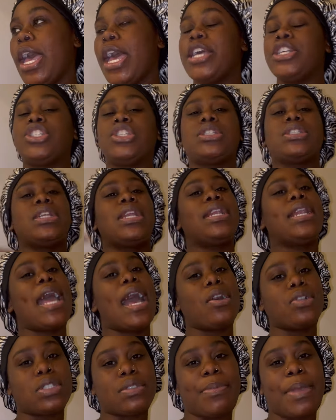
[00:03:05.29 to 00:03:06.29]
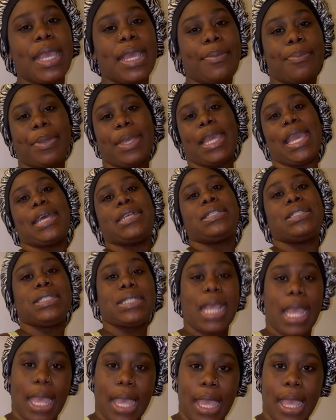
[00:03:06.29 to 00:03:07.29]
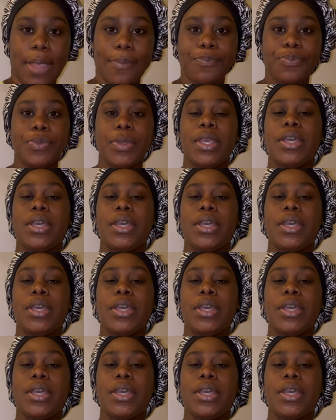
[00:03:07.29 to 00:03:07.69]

it's just an announcement psa